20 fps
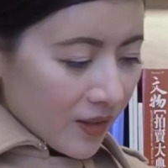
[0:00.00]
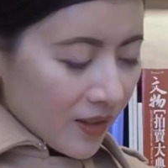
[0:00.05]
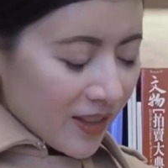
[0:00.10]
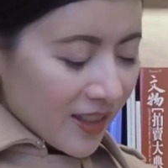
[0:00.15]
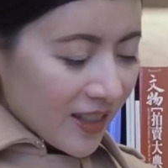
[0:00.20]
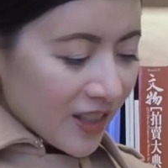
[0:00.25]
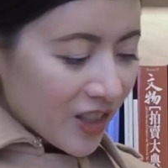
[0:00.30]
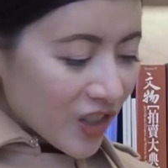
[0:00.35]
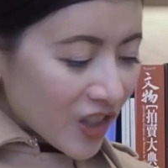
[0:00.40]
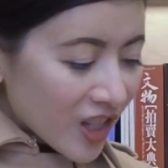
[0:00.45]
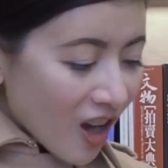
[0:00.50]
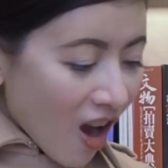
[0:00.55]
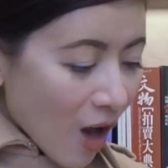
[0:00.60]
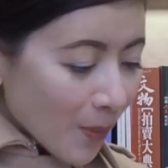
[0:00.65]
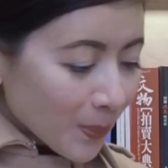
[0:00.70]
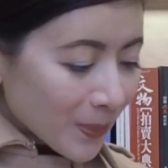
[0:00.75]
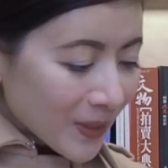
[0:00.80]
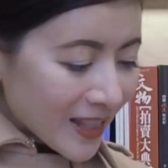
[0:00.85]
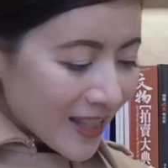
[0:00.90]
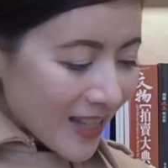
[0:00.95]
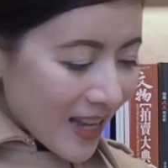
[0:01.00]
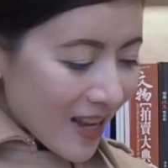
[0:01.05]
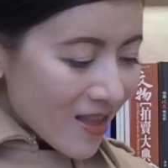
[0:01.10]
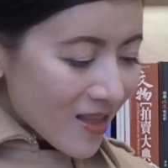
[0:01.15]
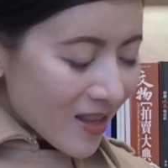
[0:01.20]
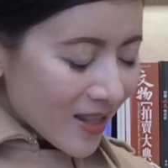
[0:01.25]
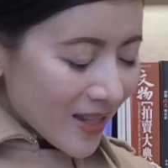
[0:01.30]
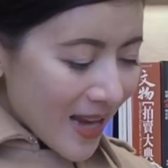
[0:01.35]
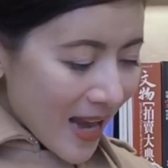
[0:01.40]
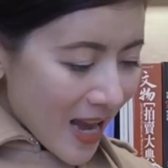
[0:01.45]
Stop saying
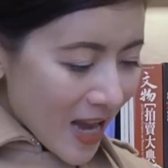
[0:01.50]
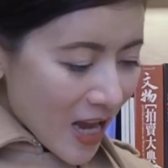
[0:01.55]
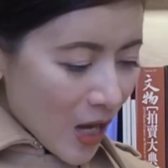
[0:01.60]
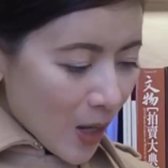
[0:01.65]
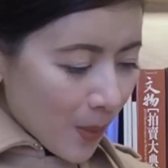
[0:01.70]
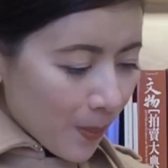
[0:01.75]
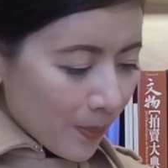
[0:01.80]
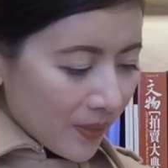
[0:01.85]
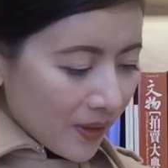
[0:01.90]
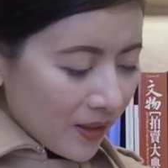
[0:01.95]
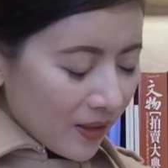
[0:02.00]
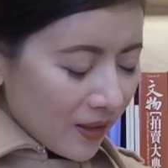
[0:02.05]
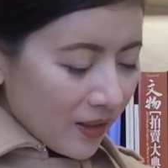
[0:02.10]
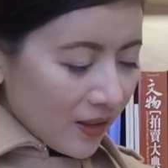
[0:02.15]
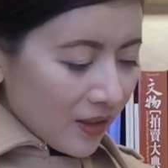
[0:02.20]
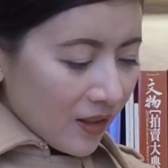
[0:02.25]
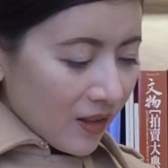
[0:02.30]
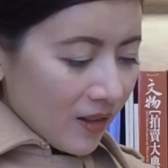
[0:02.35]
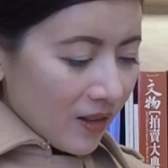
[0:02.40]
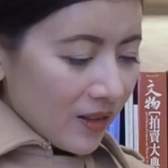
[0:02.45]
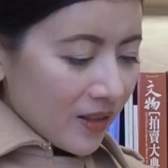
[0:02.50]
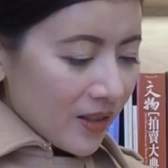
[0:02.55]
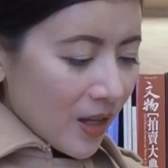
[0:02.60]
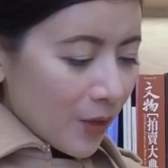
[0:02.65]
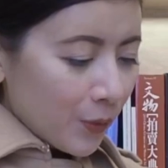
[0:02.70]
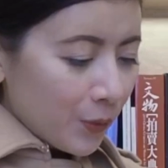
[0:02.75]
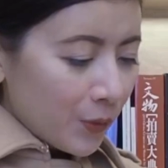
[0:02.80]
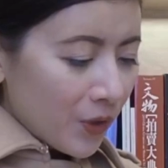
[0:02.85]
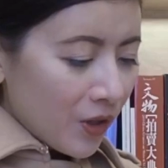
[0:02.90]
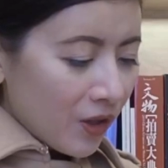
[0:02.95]
the name,
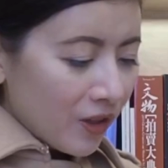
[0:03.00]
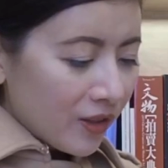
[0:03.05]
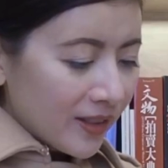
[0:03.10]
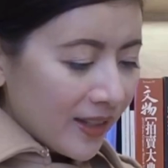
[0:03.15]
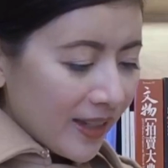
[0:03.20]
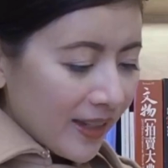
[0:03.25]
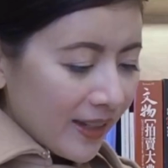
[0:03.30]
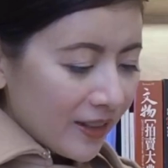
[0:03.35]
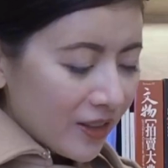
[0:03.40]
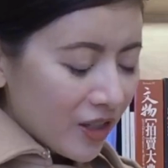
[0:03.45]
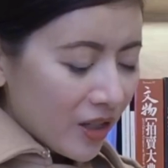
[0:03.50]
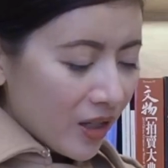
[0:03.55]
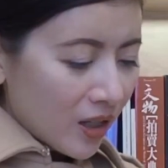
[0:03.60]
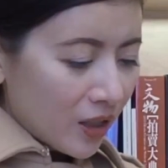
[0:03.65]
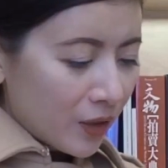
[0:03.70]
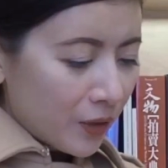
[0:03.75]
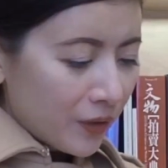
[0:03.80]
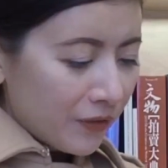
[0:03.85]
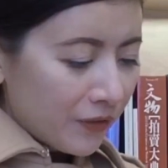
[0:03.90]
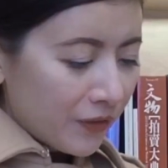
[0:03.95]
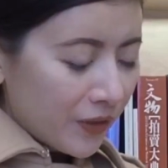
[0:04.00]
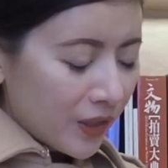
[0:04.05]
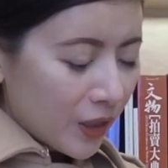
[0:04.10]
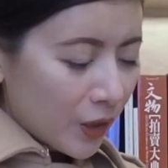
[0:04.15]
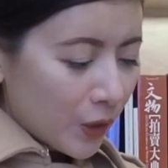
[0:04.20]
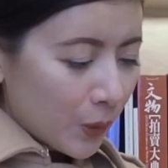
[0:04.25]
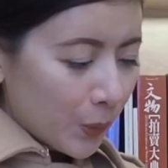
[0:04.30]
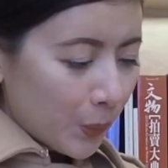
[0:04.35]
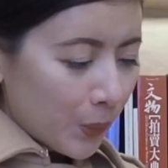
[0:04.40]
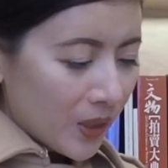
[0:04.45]
said Ron in a
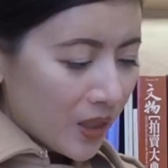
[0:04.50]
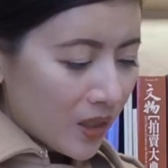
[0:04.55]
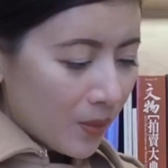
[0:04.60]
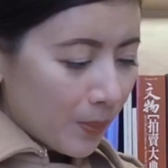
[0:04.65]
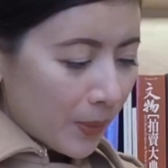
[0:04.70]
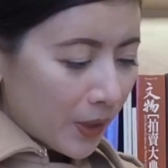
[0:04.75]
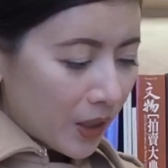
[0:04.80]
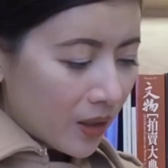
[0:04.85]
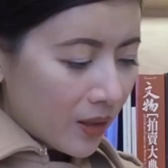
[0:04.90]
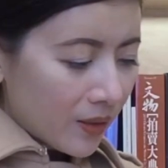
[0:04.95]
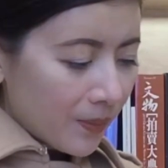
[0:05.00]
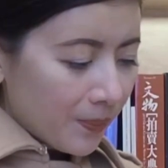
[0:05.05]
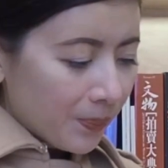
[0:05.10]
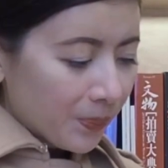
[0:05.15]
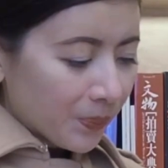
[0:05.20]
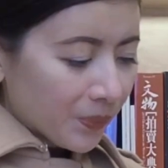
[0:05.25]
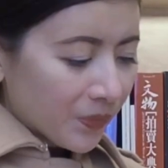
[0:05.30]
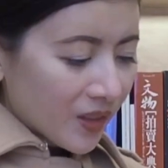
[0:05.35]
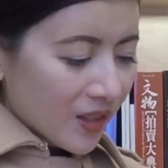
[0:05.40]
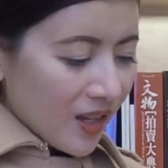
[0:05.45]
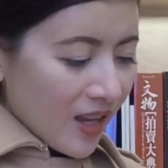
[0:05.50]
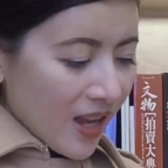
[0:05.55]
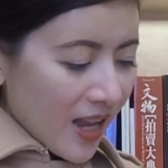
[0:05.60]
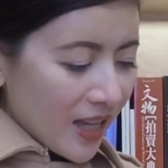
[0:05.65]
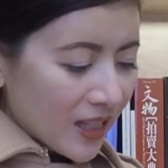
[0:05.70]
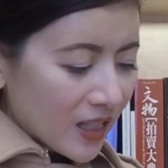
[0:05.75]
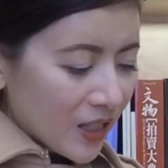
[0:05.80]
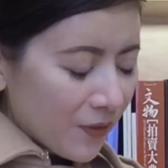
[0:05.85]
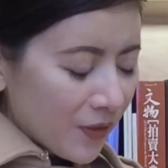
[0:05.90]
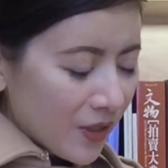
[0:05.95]
terrified whisper,
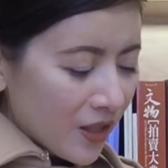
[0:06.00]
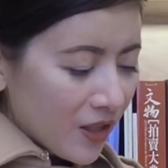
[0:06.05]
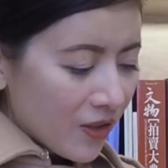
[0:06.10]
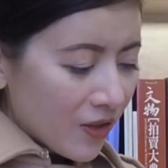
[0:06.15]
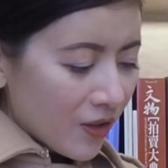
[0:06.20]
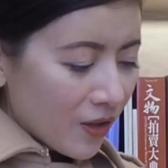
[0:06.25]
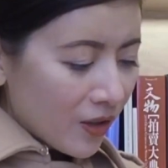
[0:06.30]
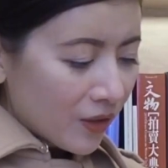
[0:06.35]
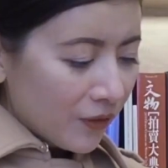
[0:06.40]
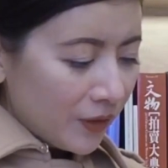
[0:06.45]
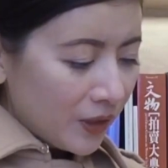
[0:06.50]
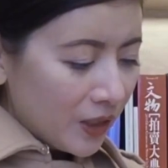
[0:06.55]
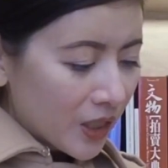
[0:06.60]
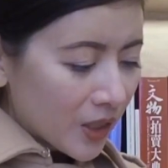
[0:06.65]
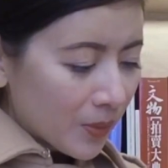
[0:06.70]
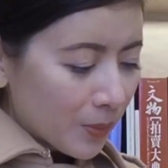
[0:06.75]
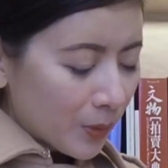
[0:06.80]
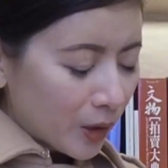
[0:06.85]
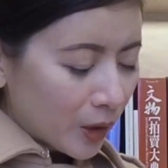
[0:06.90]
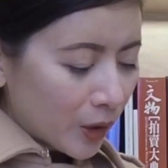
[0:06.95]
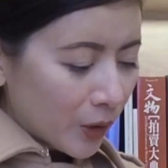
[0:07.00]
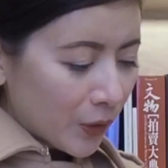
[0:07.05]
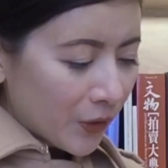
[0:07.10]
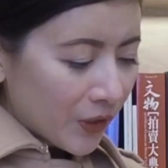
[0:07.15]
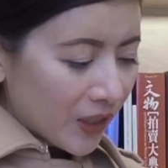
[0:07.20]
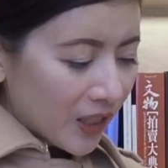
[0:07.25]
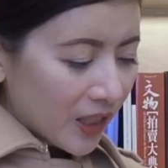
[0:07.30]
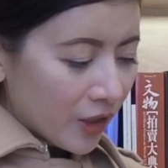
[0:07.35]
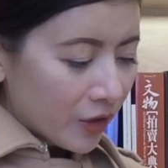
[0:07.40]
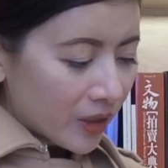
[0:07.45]
as if he thought Voldemort could
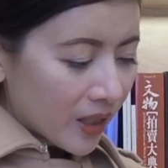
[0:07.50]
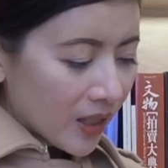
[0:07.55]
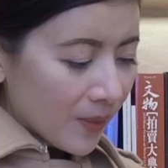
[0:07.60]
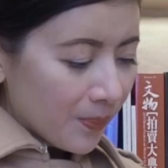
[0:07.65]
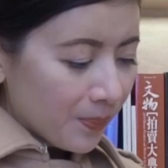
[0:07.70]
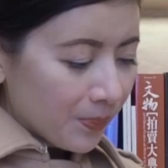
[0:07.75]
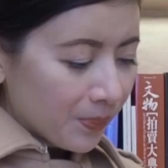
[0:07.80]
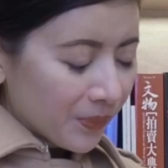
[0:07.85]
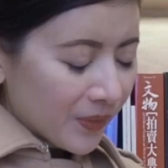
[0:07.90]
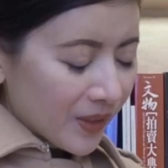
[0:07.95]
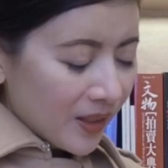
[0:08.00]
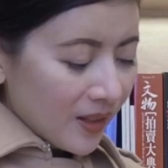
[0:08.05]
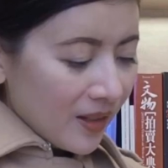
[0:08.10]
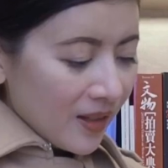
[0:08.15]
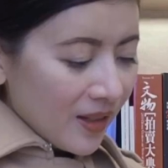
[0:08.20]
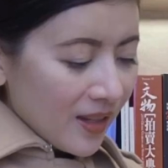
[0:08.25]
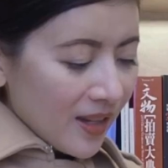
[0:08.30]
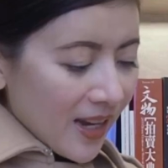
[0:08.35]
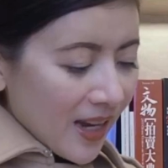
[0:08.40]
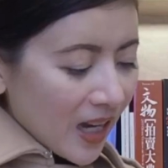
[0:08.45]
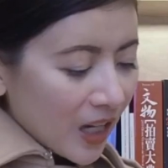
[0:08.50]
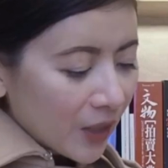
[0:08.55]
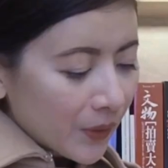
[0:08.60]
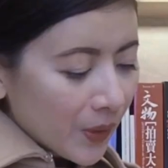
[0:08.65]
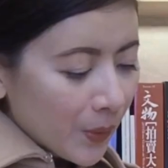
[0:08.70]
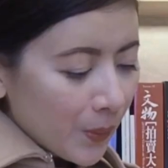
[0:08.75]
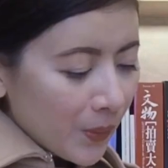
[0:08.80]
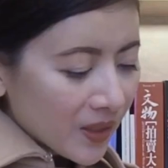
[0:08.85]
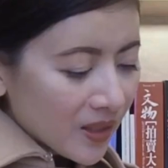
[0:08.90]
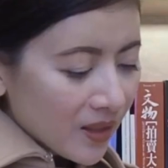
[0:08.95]
hear him.
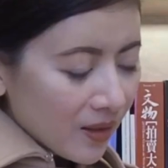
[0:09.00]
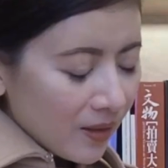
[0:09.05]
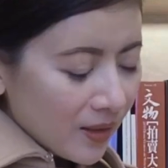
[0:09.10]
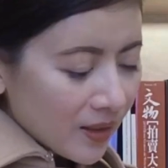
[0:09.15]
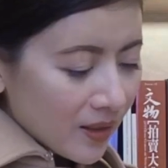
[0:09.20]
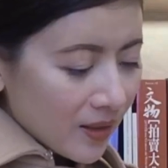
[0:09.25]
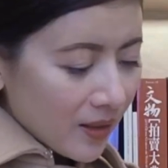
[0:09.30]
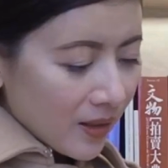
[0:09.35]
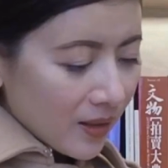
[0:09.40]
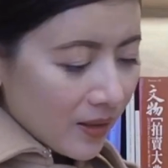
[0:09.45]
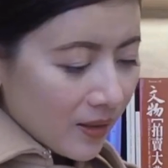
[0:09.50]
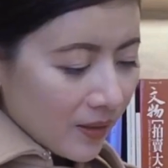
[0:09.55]
Harry wasn't listening.